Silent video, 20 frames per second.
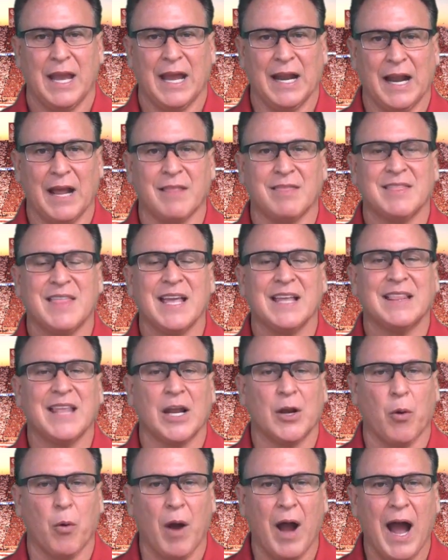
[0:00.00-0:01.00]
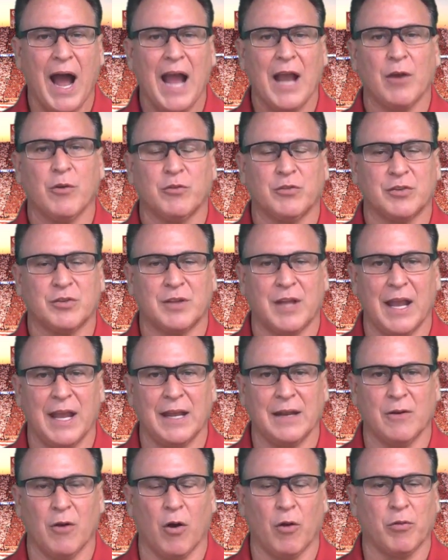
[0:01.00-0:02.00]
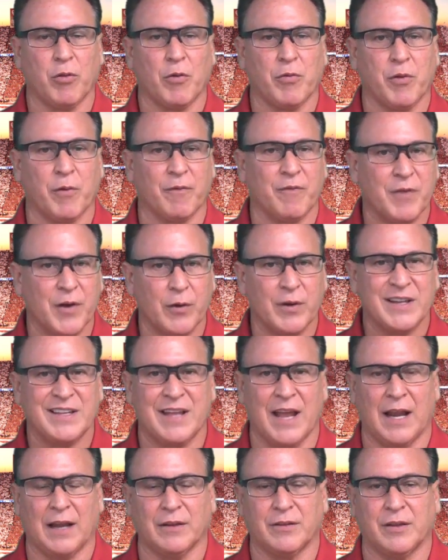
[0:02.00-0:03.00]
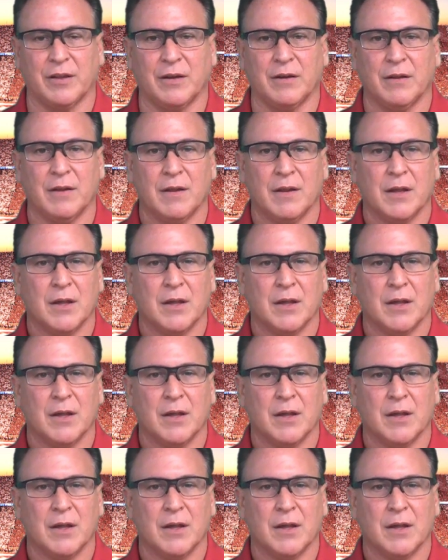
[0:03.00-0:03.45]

And I think that Ohio State, although they're very talented,